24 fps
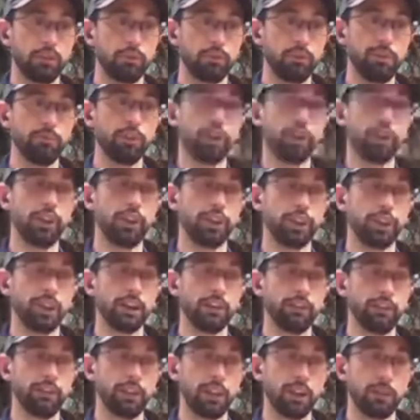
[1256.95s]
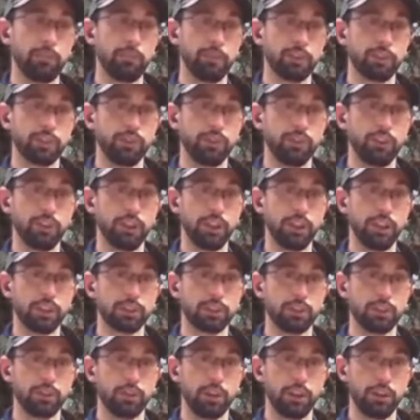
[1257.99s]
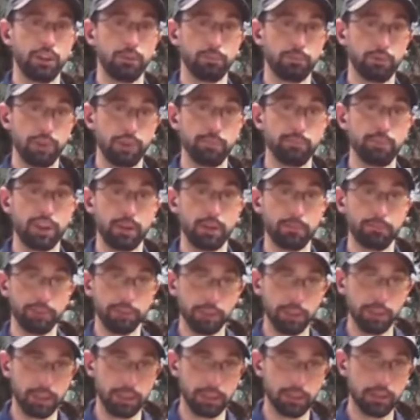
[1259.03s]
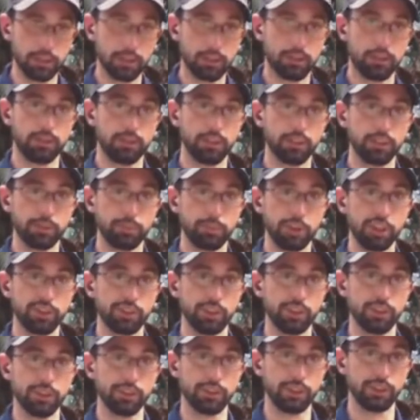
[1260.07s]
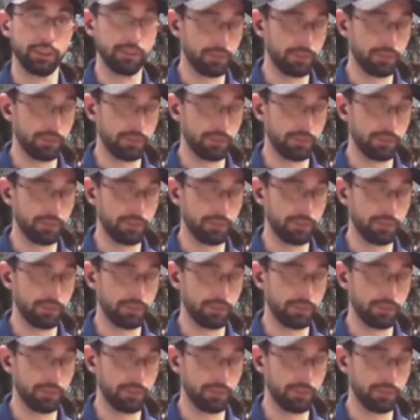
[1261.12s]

we might have the opportunity to help repopulate the species